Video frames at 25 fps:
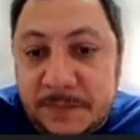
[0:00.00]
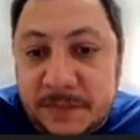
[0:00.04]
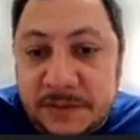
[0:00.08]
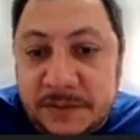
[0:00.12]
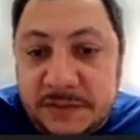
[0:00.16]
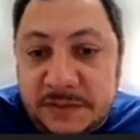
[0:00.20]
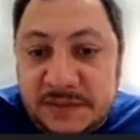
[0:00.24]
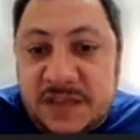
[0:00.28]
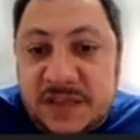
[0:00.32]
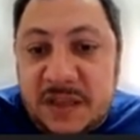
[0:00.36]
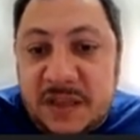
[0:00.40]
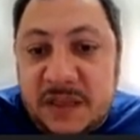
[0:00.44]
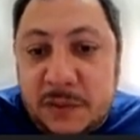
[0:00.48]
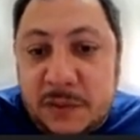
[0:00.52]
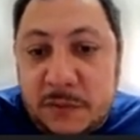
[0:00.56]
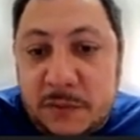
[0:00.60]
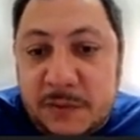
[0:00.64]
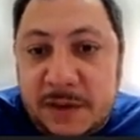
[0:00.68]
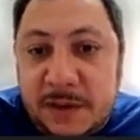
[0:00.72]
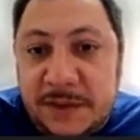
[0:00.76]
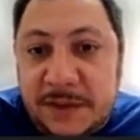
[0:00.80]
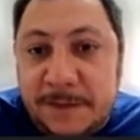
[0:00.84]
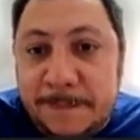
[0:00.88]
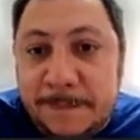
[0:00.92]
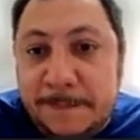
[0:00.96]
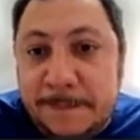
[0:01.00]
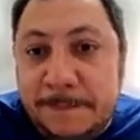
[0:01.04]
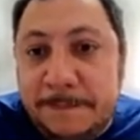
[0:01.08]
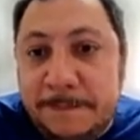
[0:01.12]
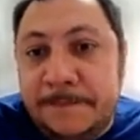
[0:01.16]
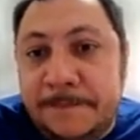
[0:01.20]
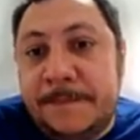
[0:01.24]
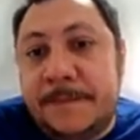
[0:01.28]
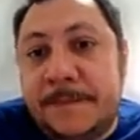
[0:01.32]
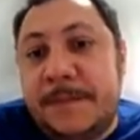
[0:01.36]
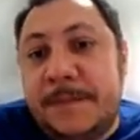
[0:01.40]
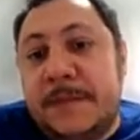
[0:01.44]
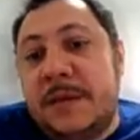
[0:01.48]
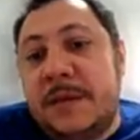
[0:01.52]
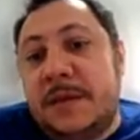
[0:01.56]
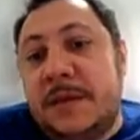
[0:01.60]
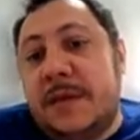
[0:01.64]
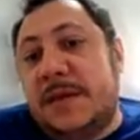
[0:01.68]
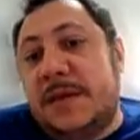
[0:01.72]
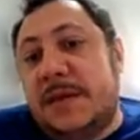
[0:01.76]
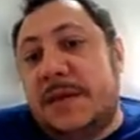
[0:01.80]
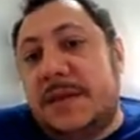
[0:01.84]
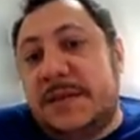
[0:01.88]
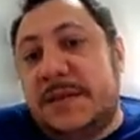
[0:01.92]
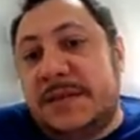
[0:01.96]
C3
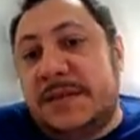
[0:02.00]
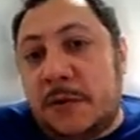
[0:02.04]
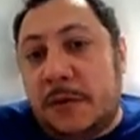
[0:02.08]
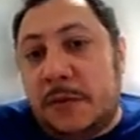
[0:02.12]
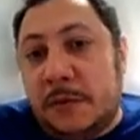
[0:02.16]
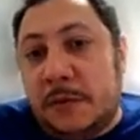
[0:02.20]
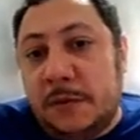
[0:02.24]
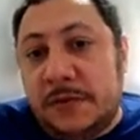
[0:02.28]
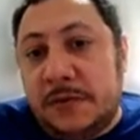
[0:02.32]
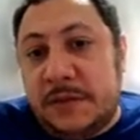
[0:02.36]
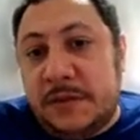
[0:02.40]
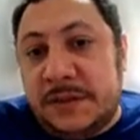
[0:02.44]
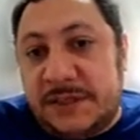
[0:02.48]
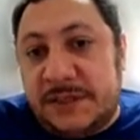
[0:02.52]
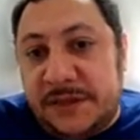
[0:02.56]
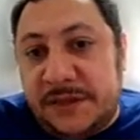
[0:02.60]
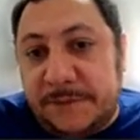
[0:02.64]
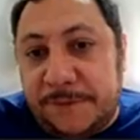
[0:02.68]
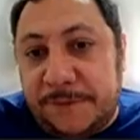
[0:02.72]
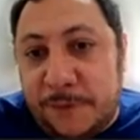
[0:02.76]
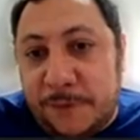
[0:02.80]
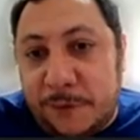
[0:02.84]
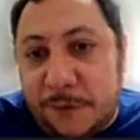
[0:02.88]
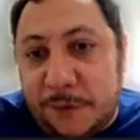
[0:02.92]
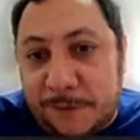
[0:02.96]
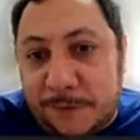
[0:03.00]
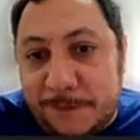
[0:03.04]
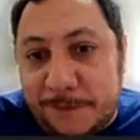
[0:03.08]
is including C4.